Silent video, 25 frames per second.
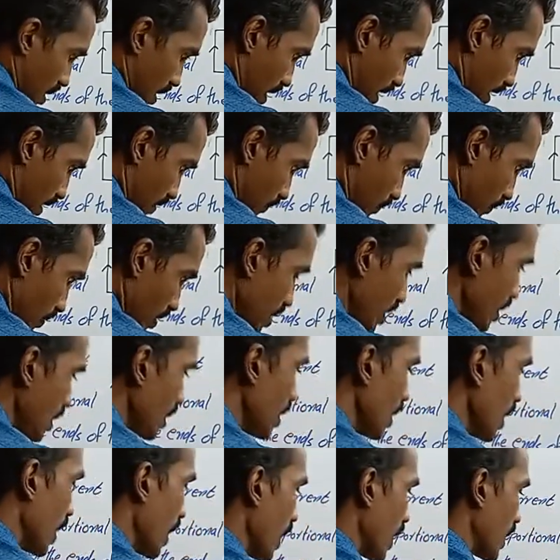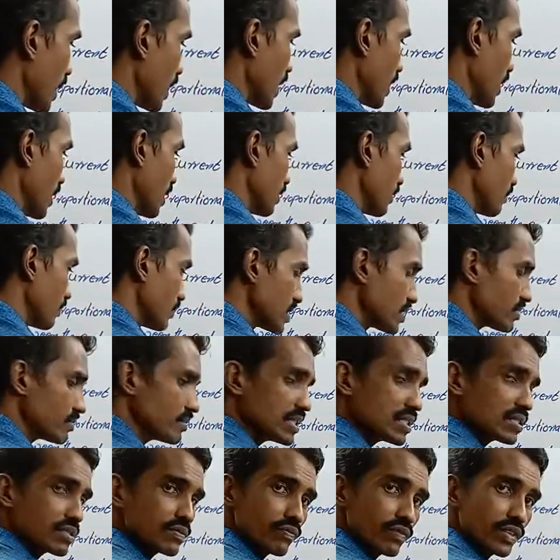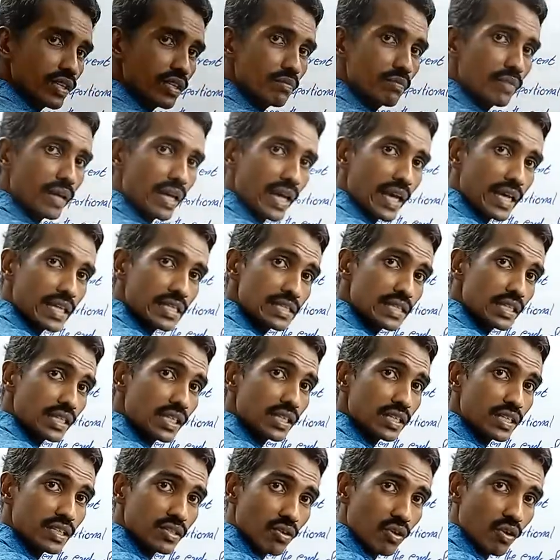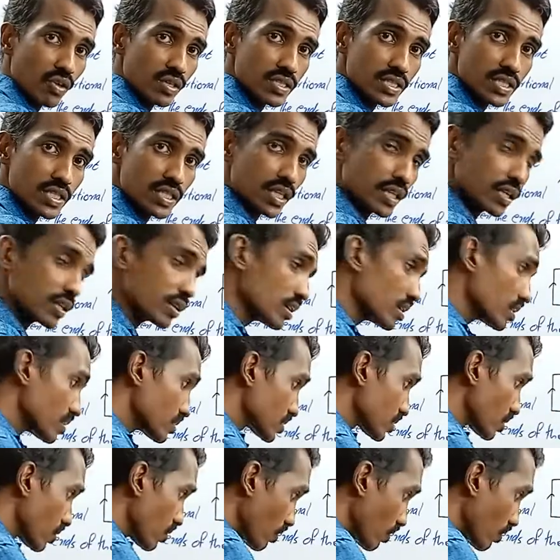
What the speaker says: V and I, which means V by I is equal to constant. So